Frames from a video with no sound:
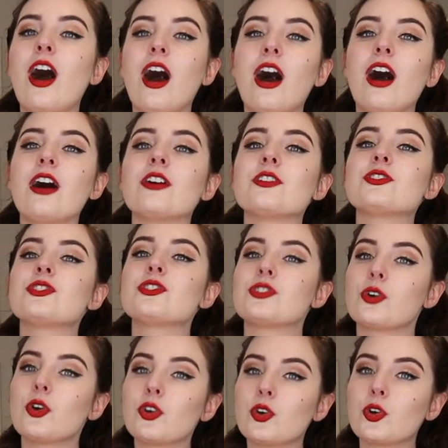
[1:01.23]
are
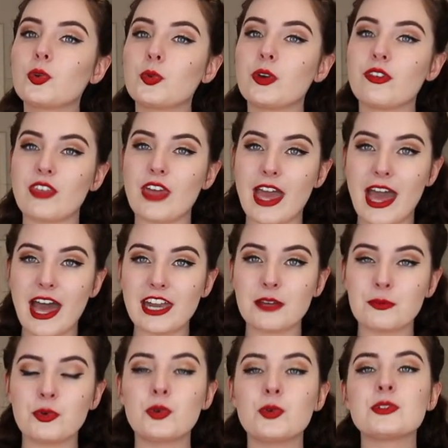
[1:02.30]
so good with their
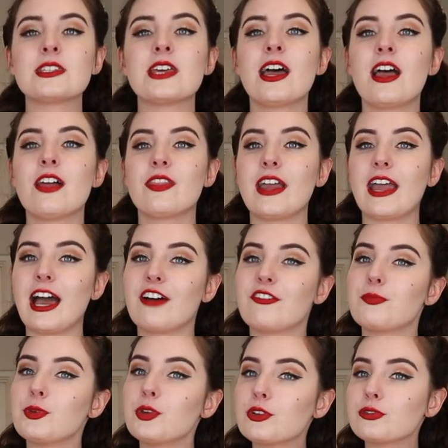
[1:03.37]
animals. They have
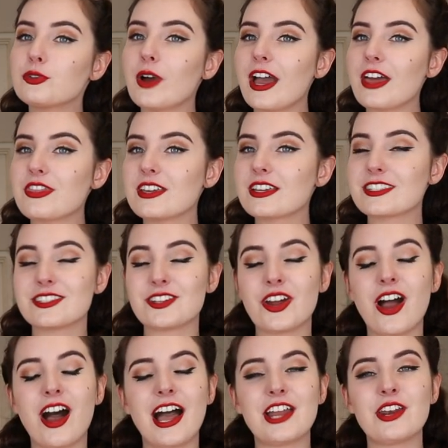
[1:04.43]
beautiful ethics, so
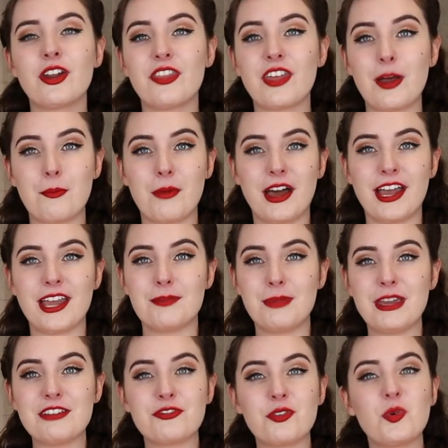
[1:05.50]
I know that my
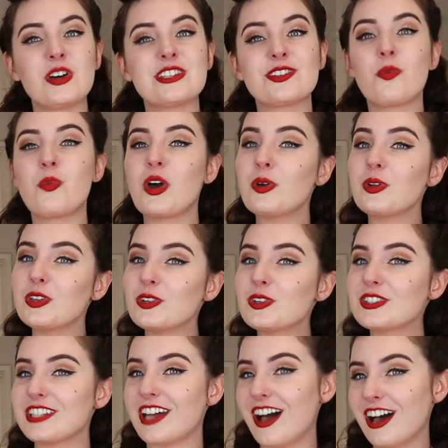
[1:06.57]
beef was well
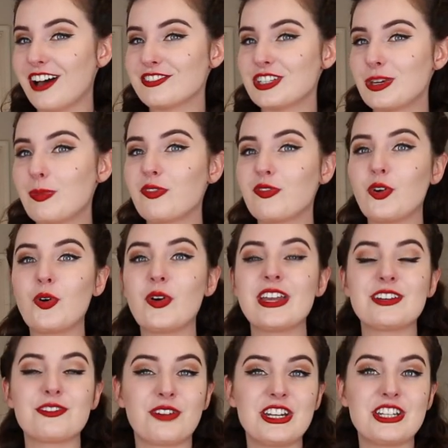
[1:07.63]
looked after before
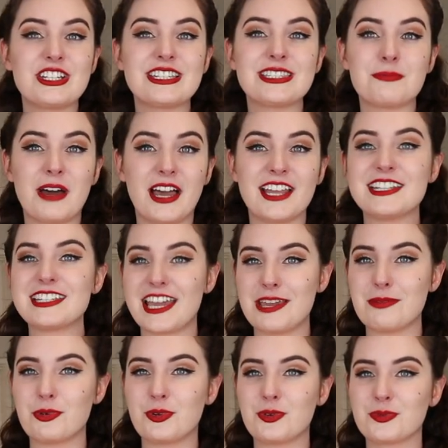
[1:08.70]
it reaches my
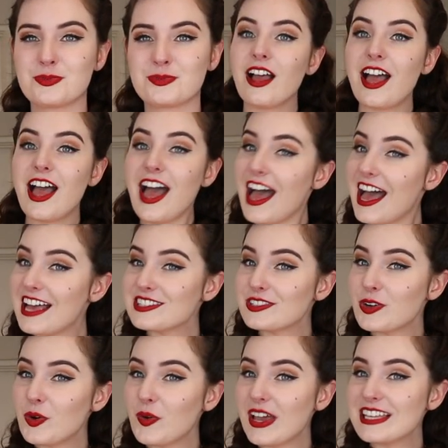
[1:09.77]
table. As
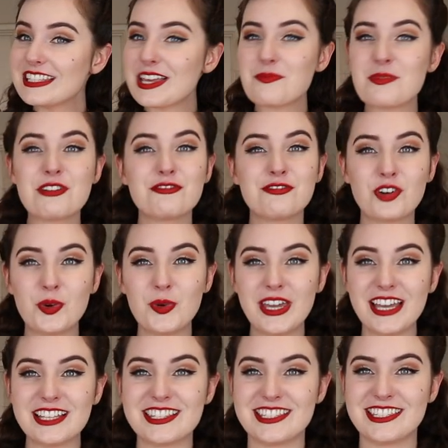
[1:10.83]
always, before we
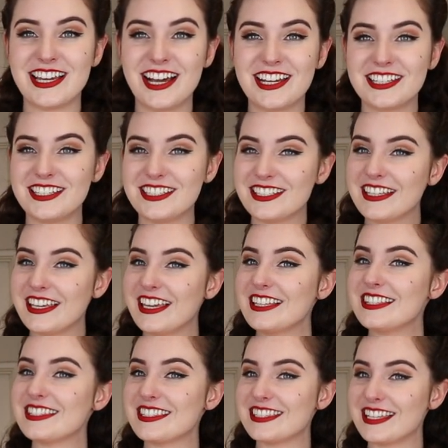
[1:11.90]
get started,
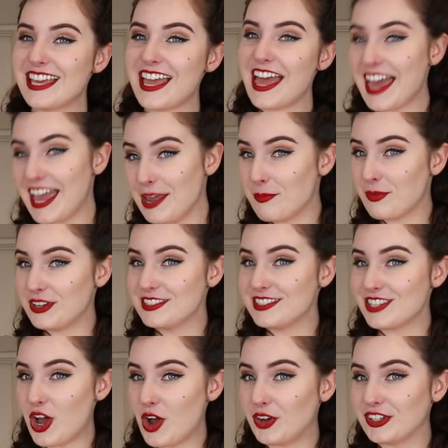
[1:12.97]
it's aprons
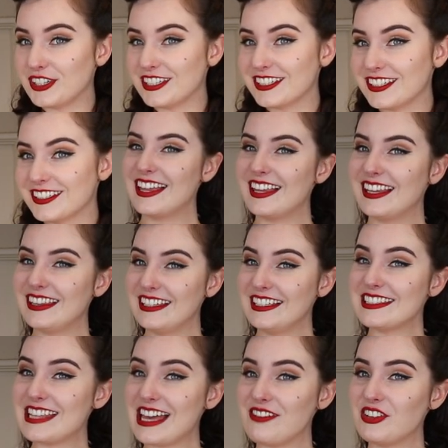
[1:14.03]
on.
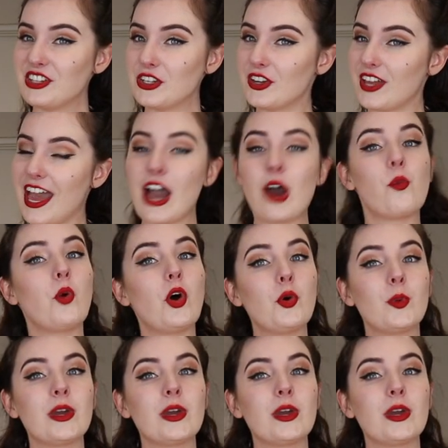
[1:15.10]
Let's have a look at what